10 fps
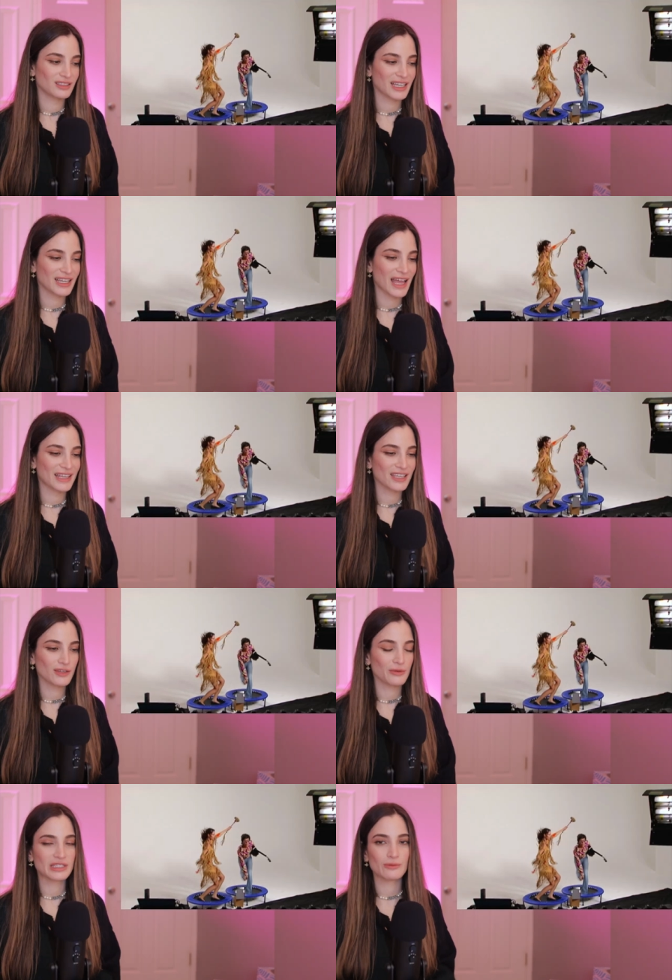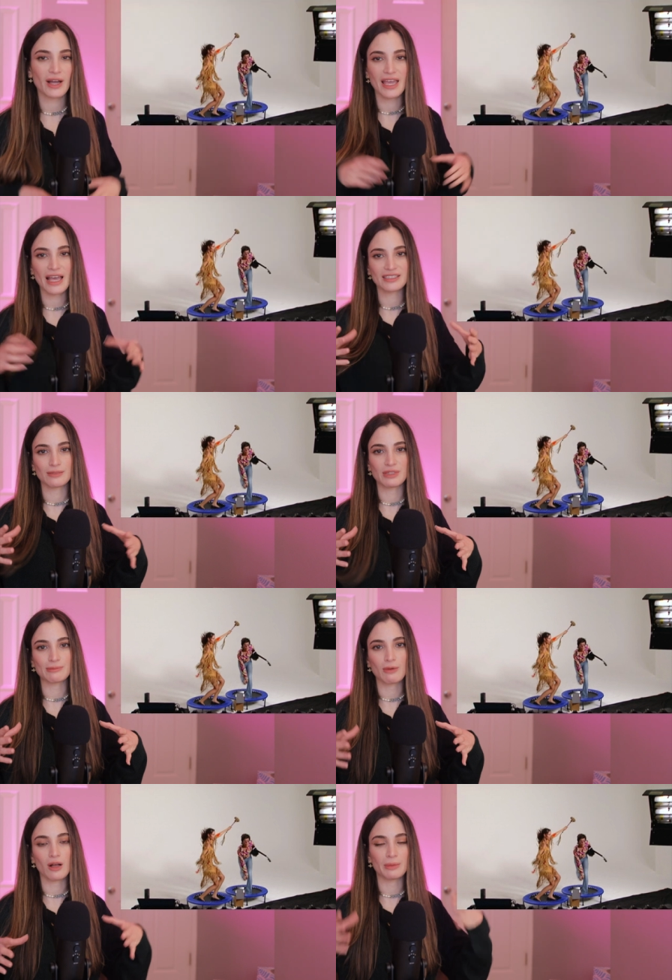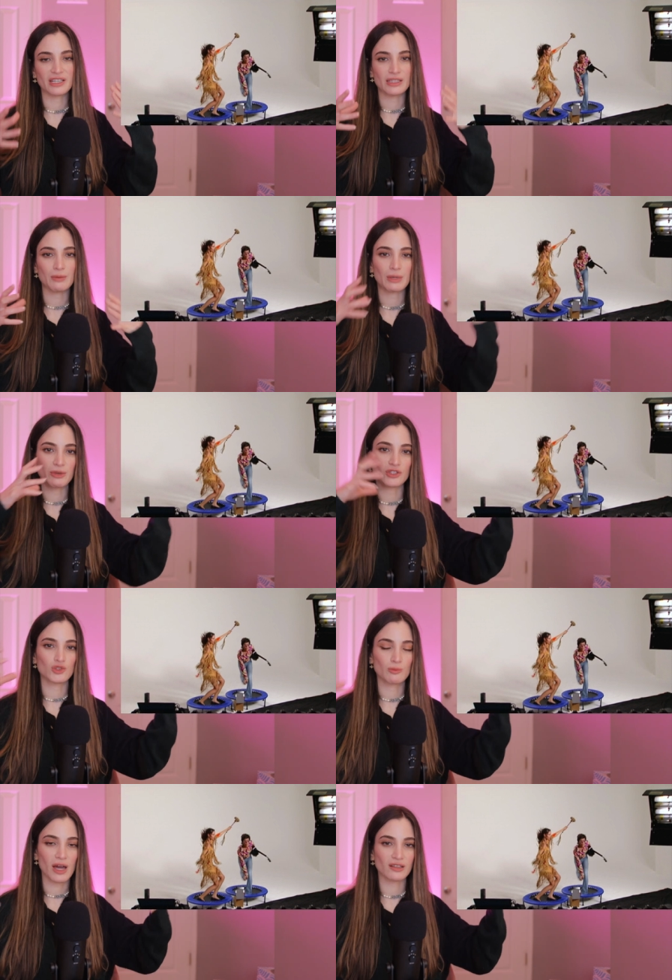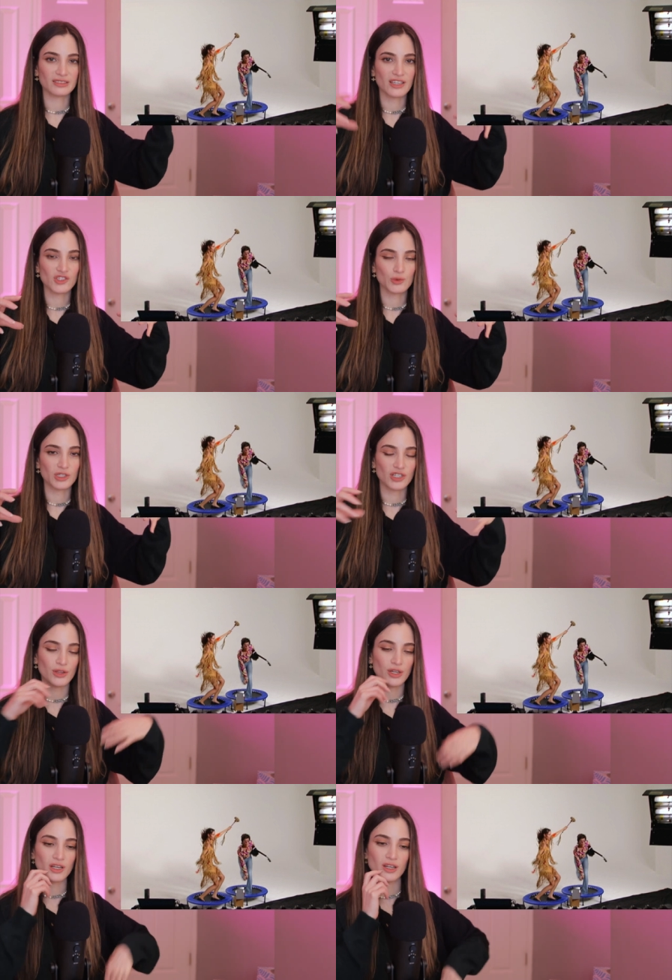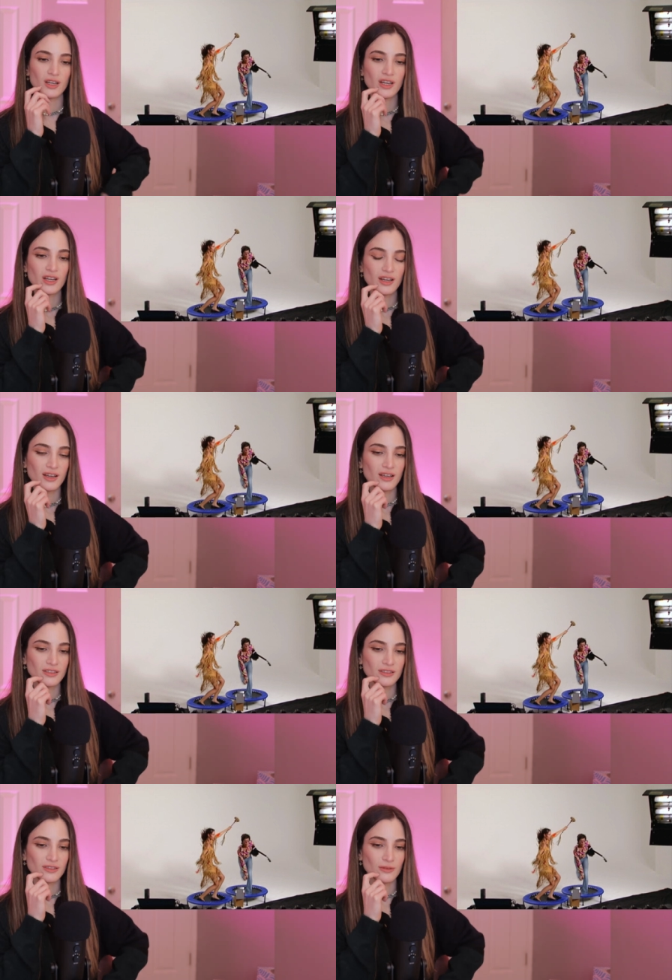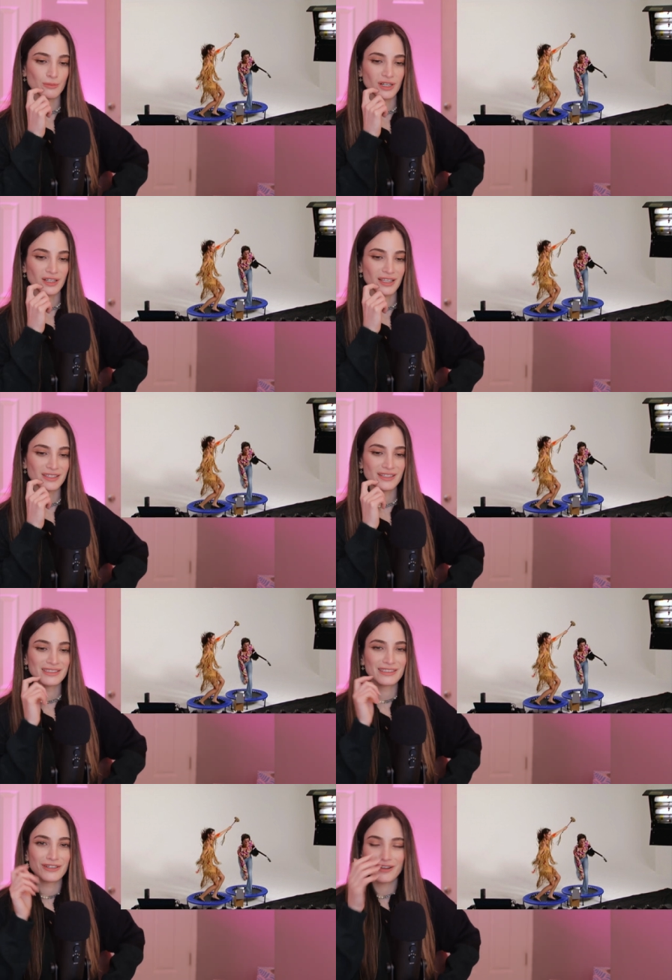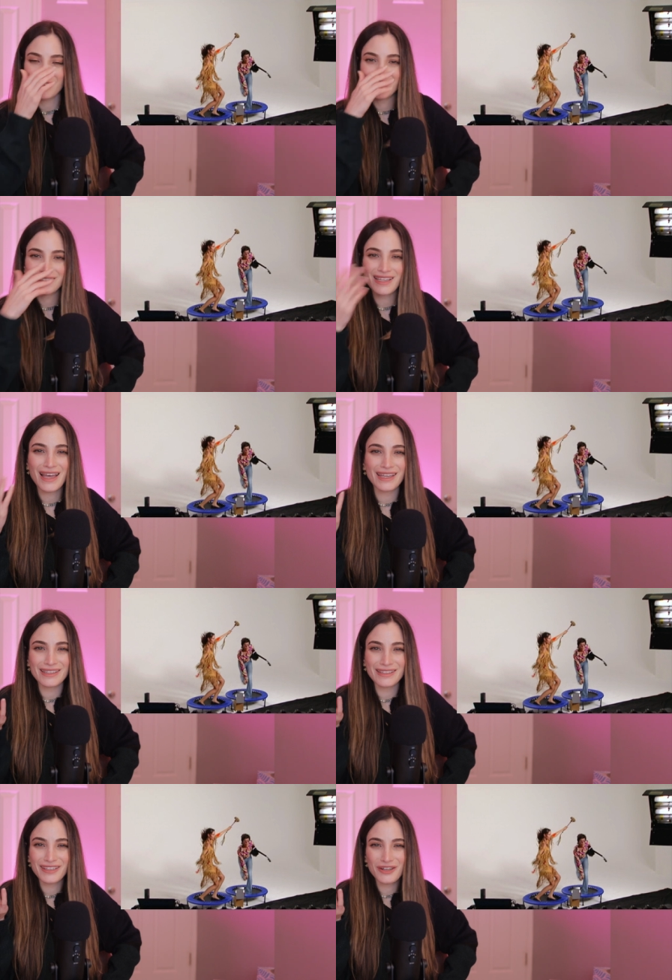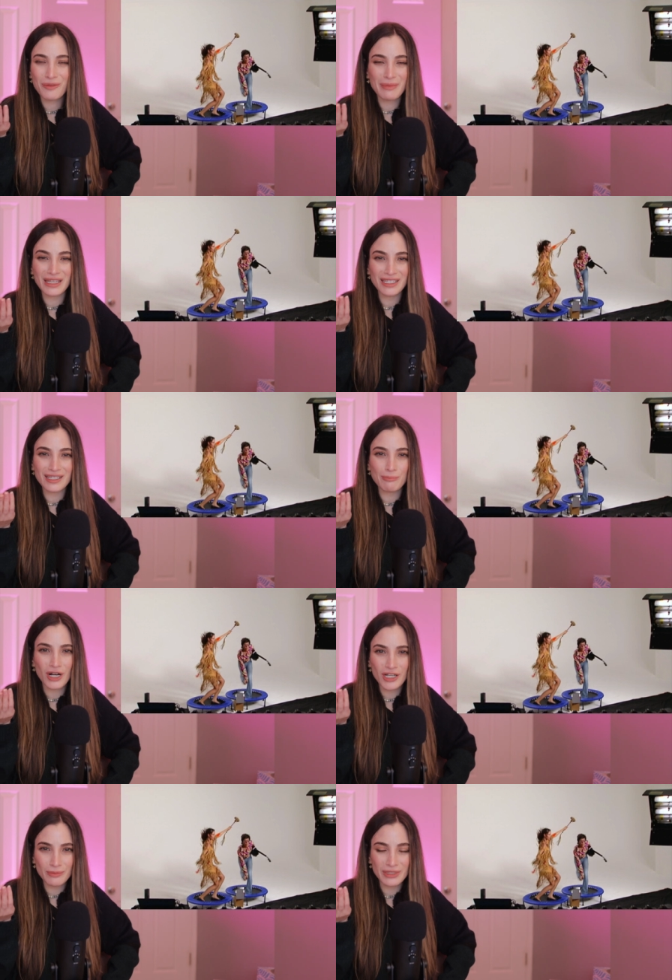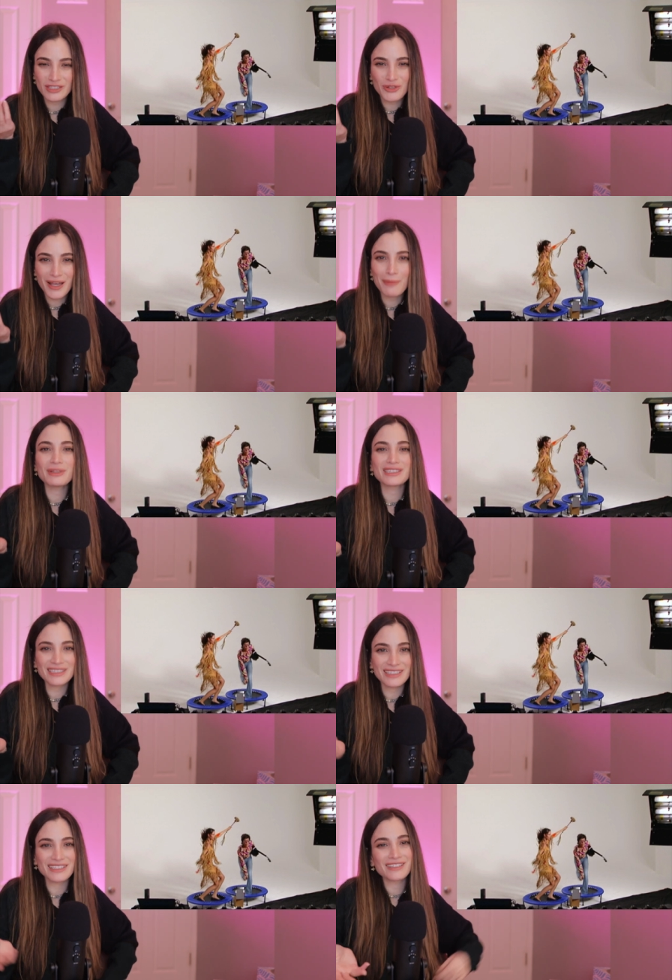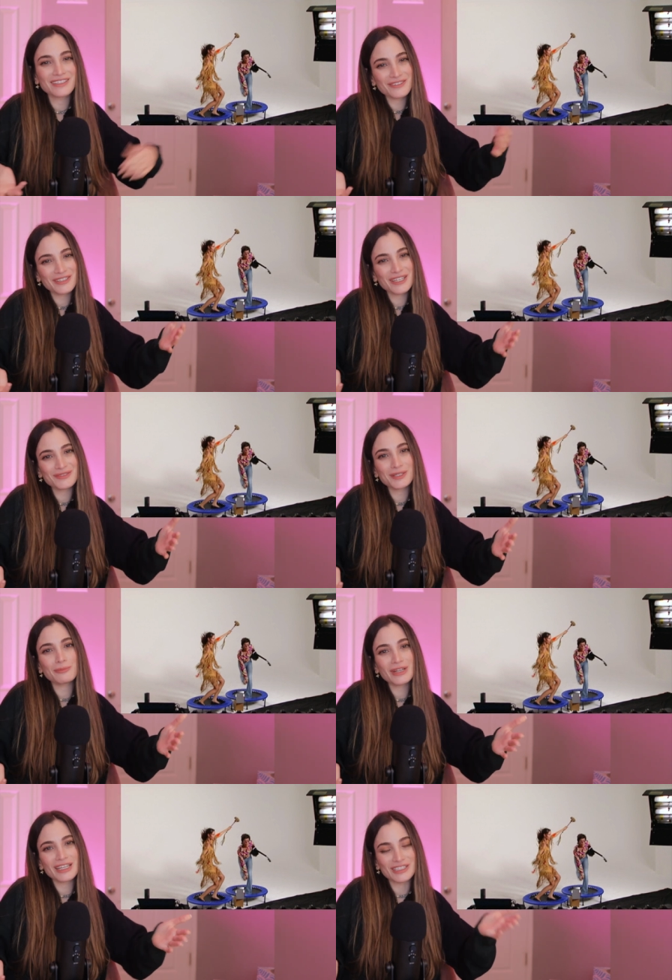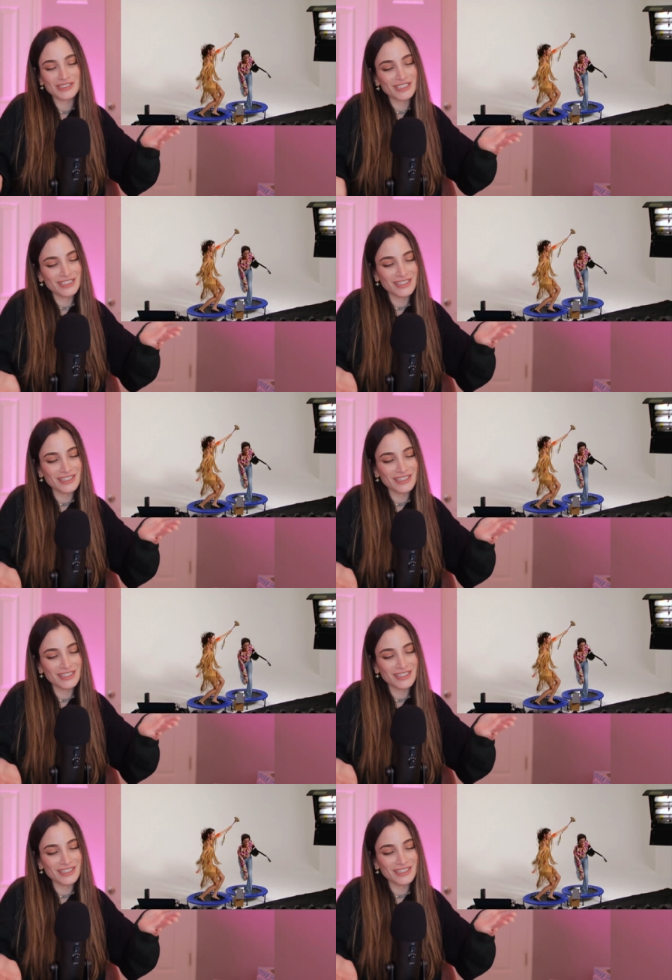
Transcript: Like, I get the reason why it has to be small because they want to put the two models next to each other. So, but it's a girl. It's a tiny little mini Barbie trampoline. You know, give her a break. She